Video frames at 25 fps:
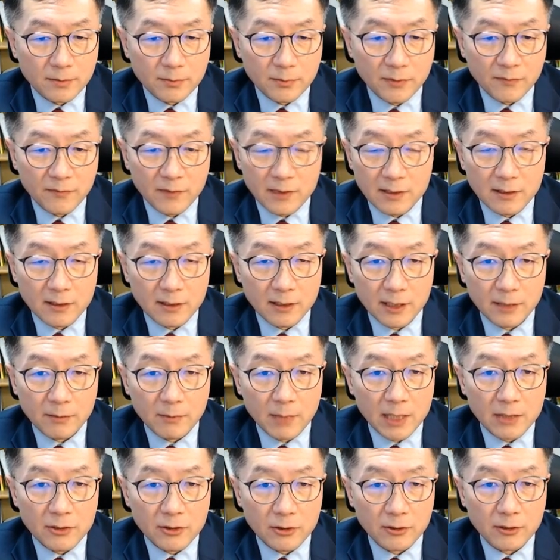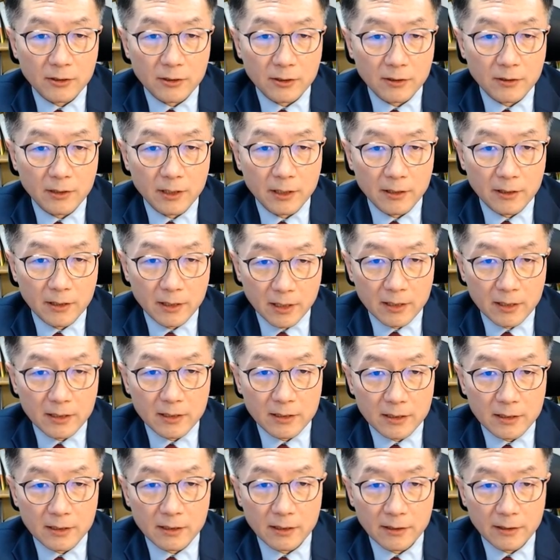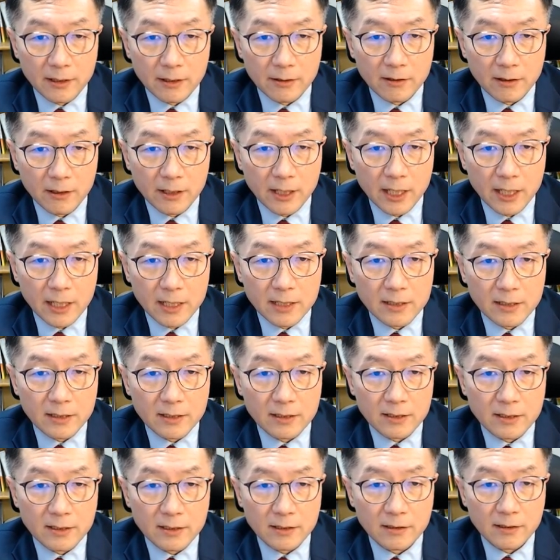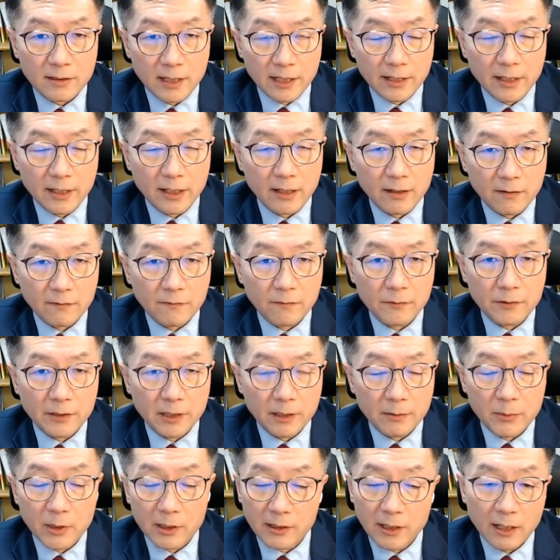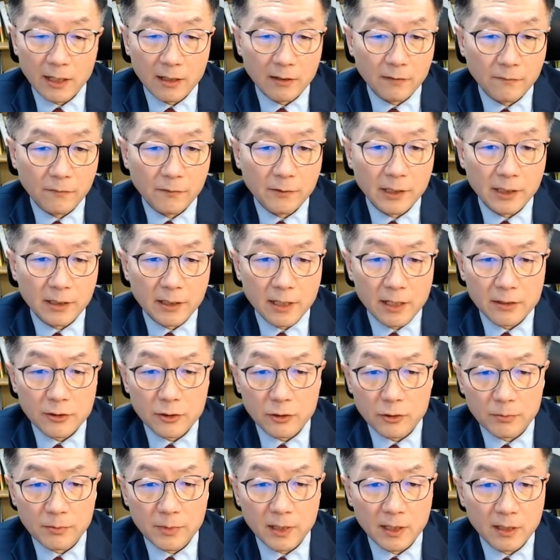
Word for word: Professor Lee mentioned, there is there are cases like California, but California tends to be